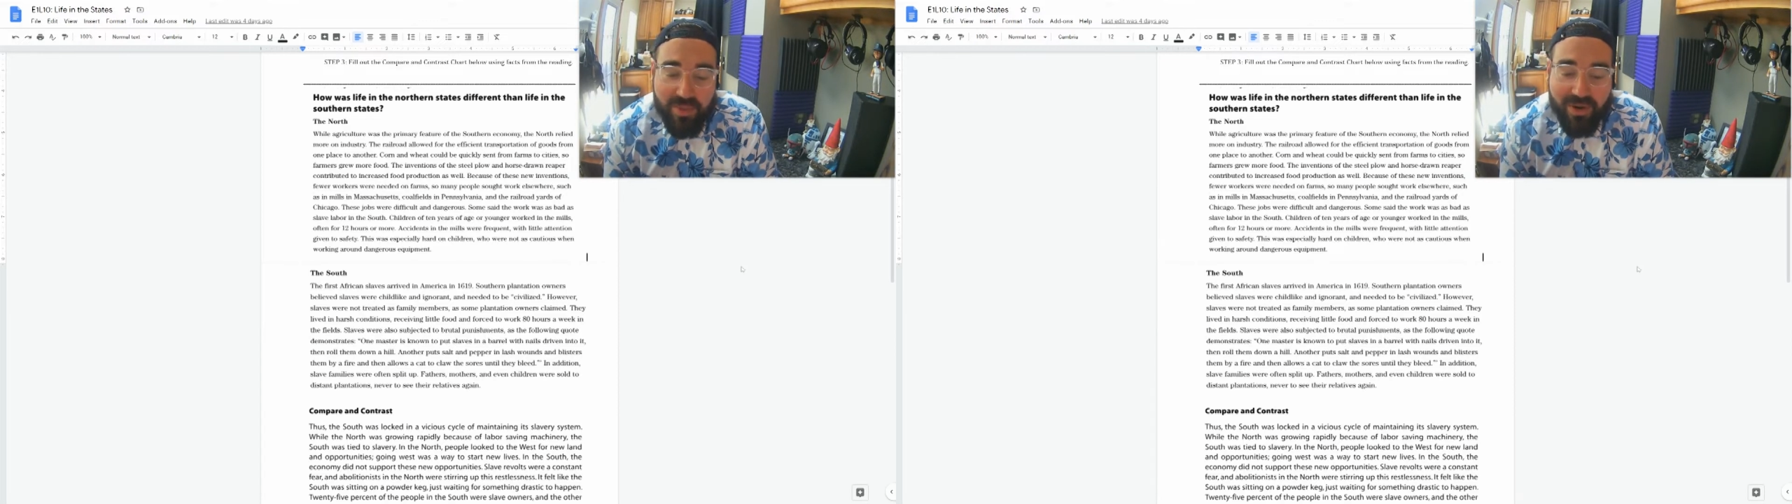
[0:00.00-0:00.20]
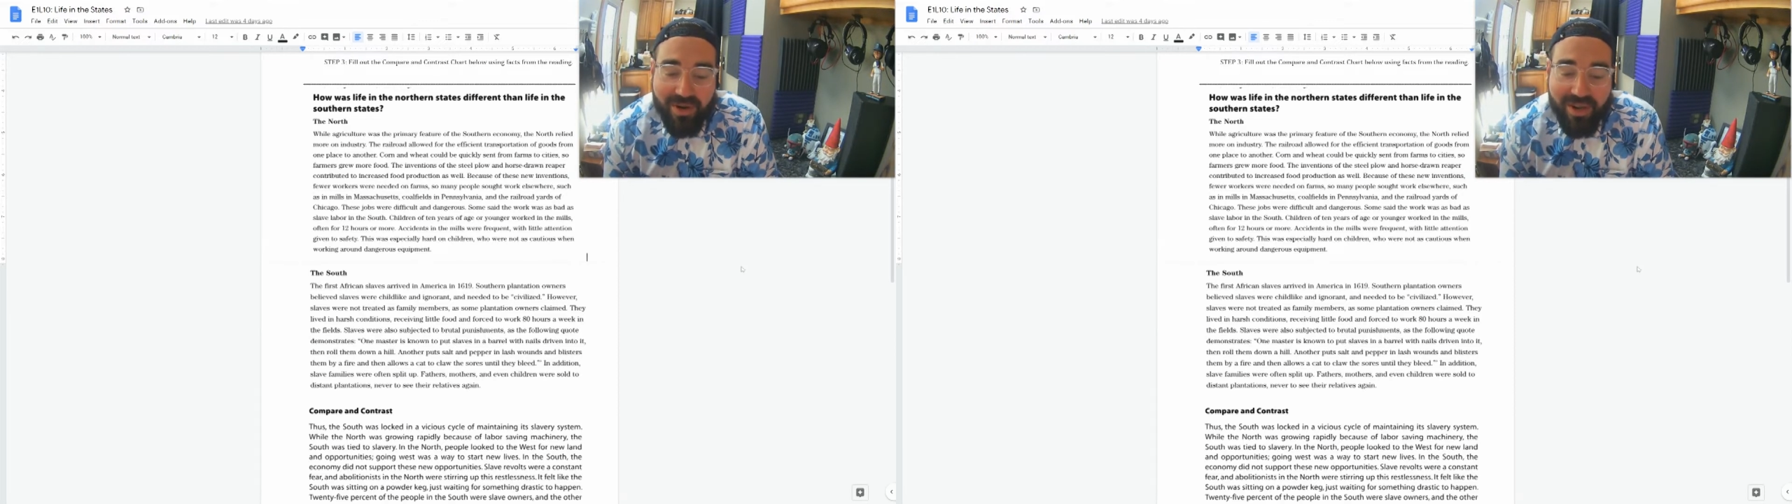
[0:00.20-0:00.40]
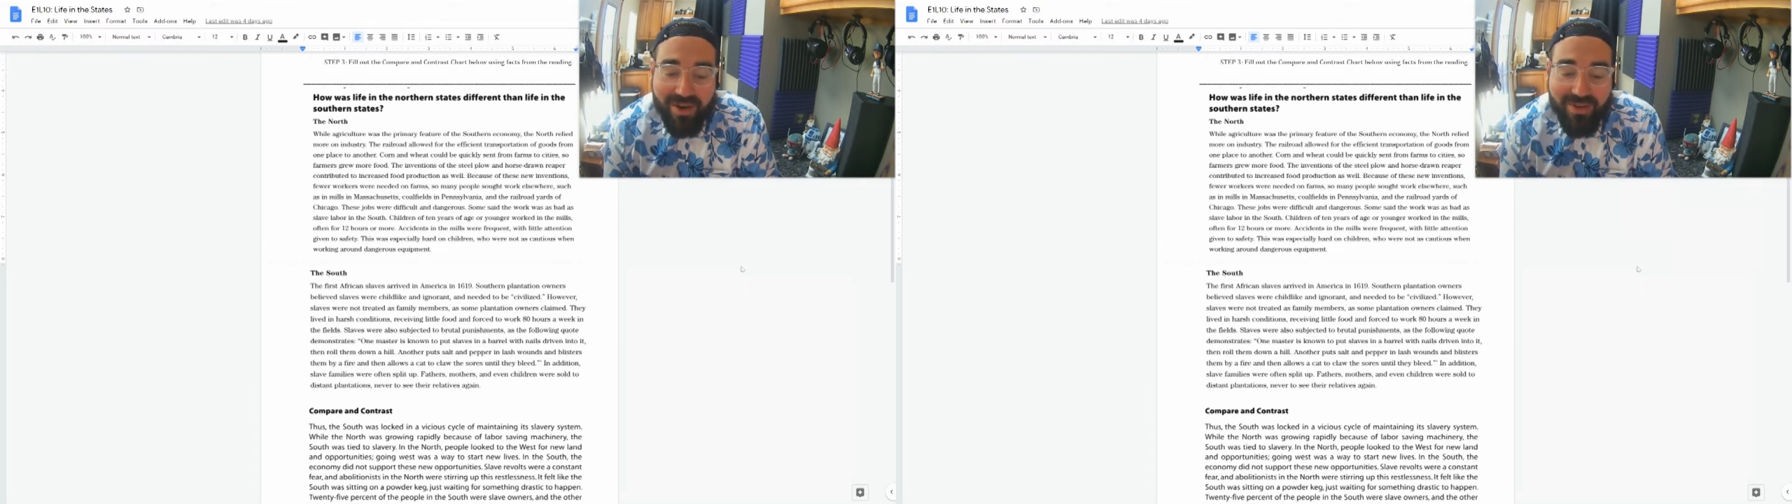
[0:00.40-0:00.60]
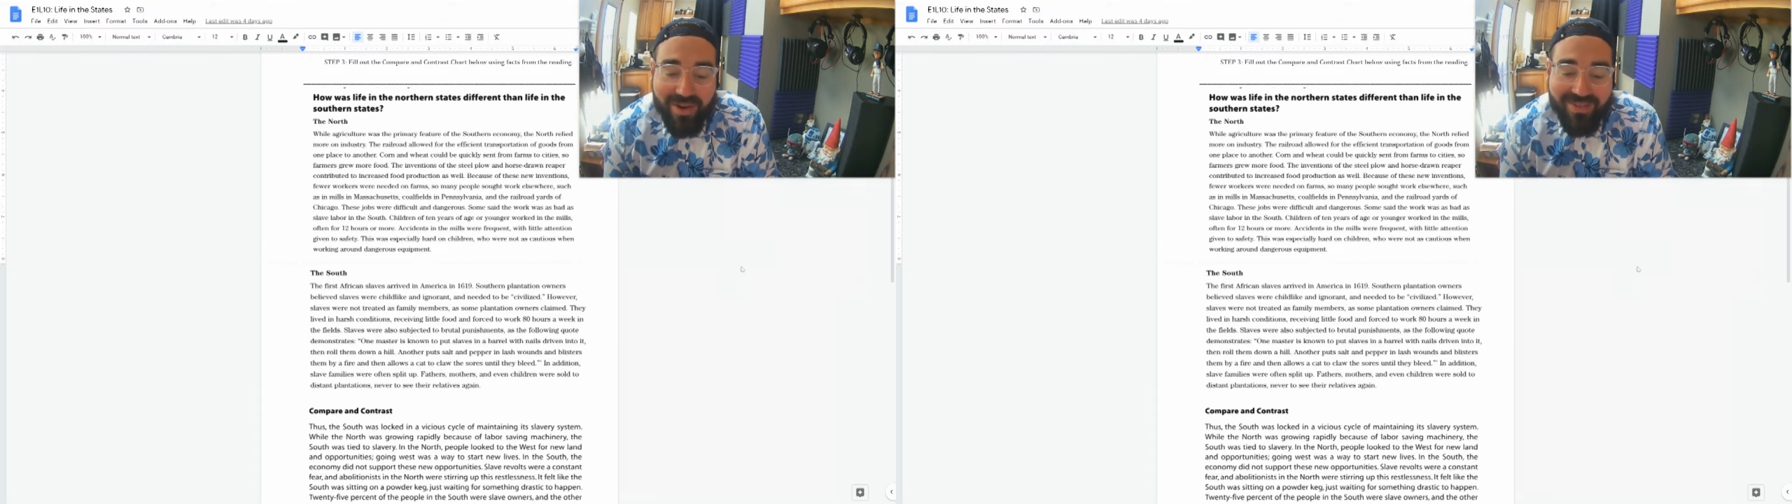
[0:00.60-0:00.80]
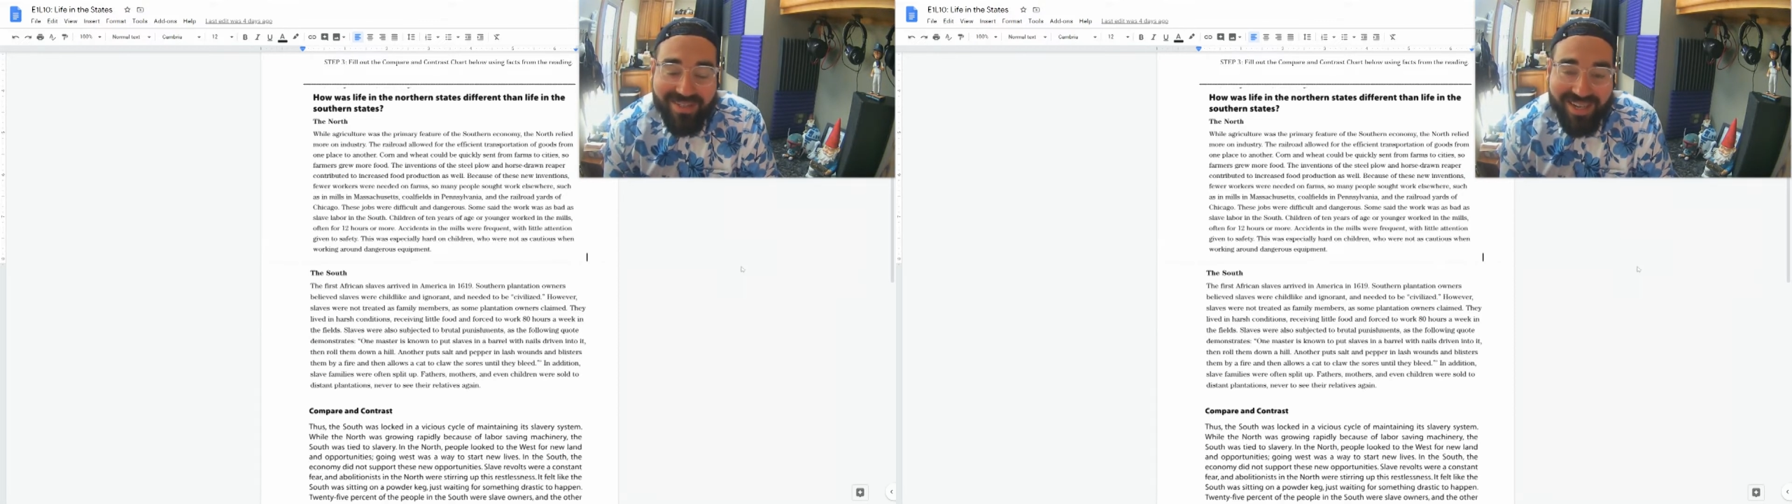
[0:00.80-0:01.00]
working
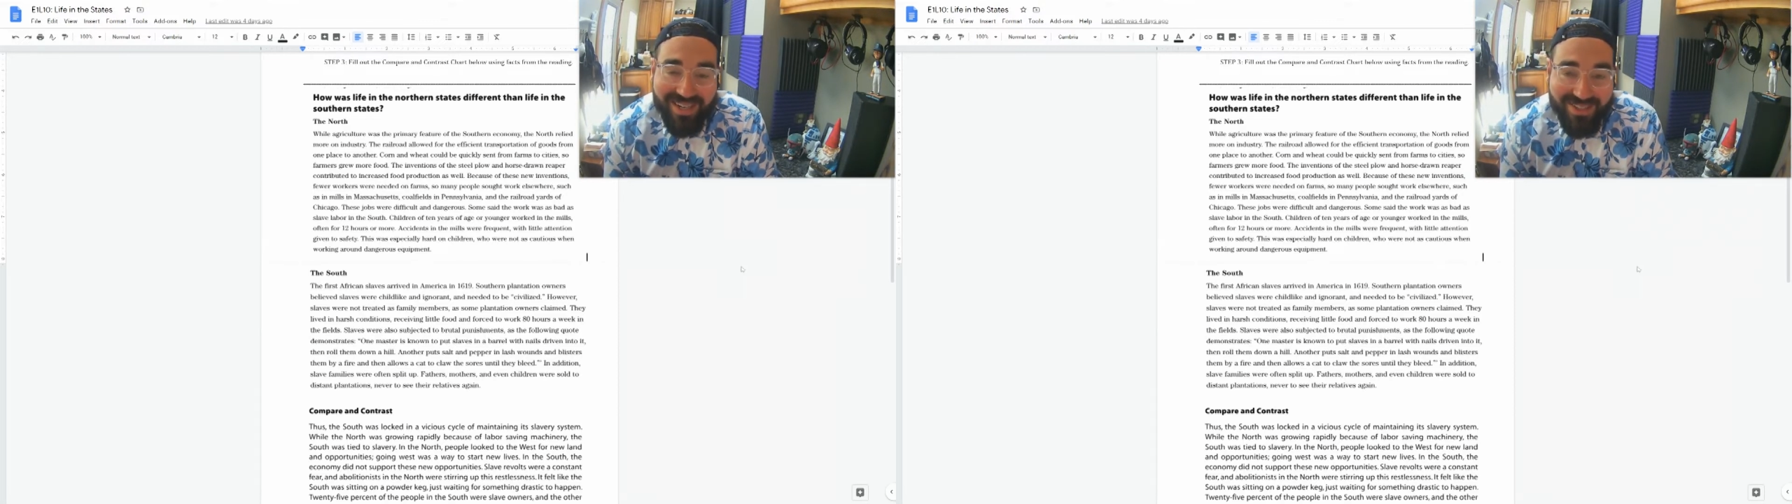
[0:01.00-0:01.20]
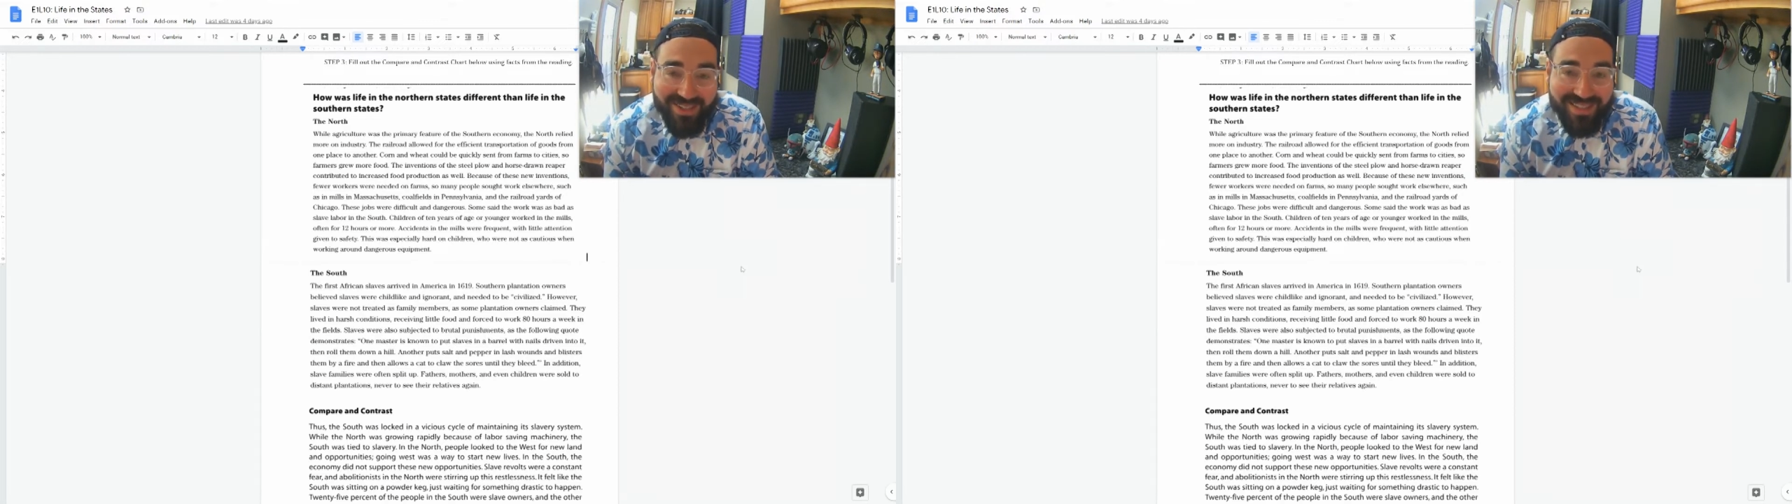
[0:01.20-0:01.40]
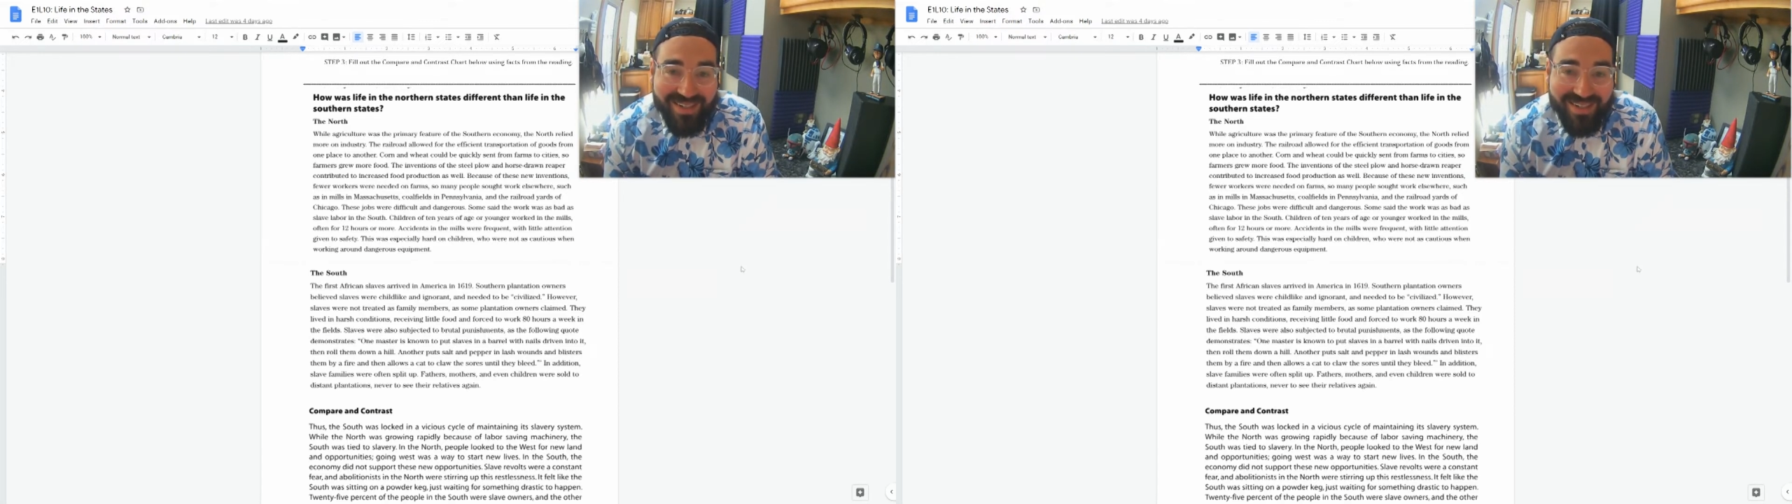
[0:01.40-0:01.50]
around dangerous